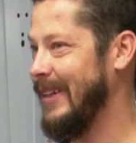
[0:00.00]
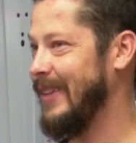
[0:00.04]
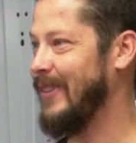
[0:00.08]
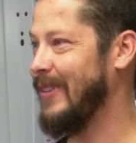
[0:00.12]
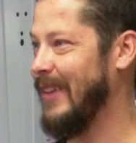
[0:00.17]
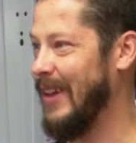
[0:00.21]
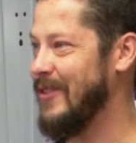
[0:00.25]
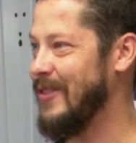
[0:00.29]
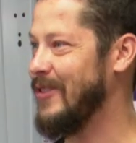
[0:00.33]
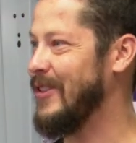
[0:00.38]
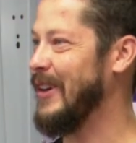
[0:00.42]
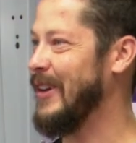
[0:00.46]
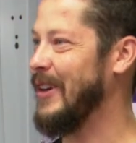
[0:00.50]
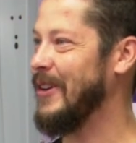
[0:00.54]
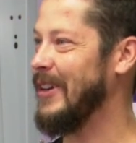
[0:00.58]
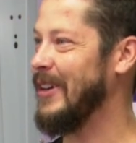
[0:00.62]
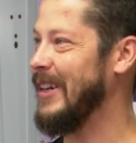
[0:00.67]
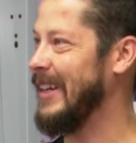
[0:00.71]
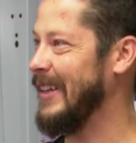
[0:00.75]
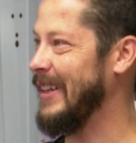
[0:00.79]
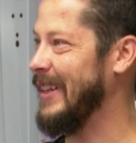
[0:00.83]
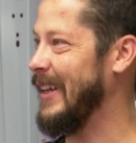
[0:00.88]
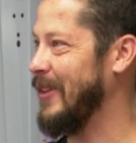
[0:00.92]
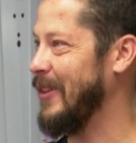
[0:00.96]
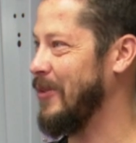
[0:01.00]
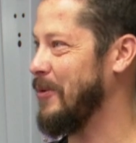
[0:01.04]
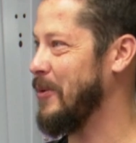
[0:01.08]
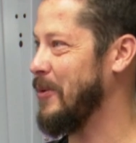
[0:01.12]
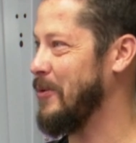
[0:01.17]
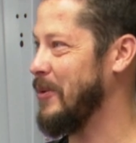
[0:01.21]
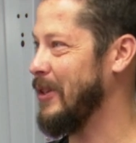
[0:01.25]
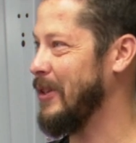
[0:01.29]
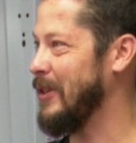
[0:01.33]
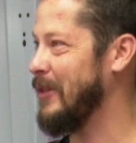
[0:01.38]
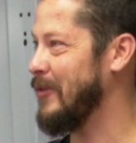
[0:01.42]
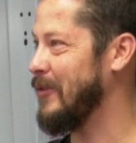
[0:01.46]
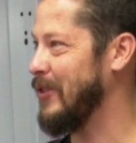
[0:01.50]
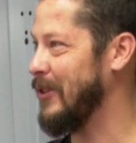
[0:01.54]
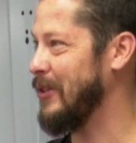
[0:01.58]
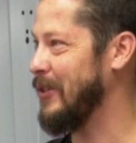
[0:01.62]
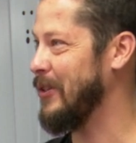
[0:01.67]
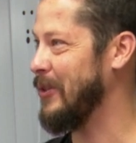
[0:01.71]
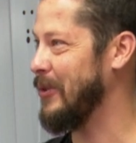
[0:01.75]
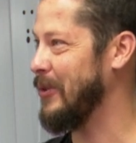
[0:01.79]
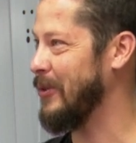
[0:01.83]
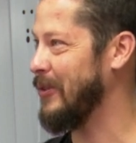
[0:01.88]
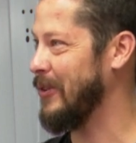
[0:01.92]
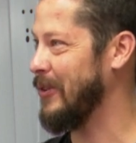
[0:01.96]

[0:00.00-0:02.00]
it's engineering and that's what we love to do,